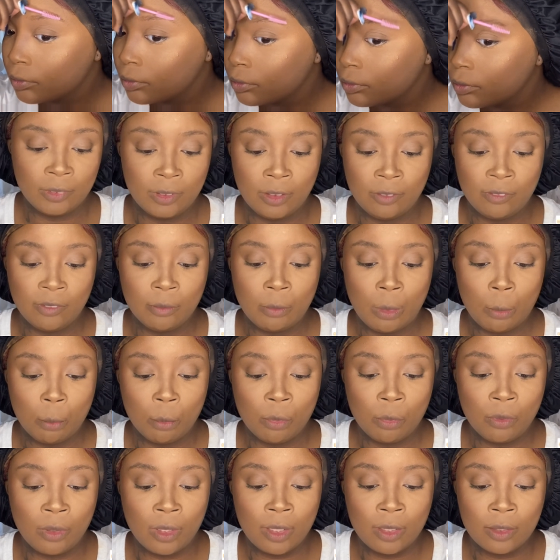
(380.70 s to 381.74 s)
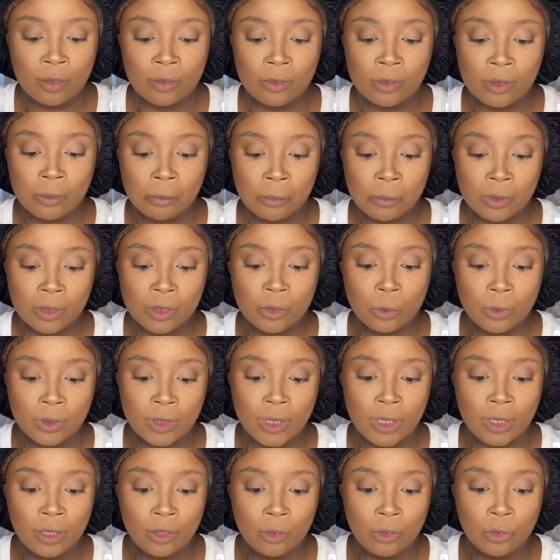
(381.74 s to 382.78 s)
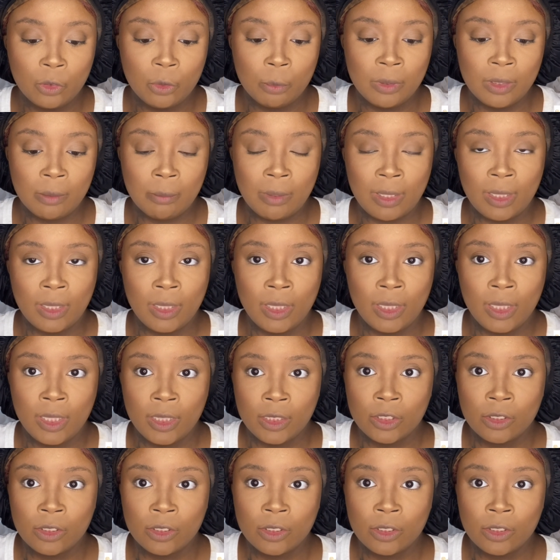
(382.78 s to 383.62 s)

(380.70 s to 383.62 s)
Now for my brows, I'm just gonna take a little bit of my lash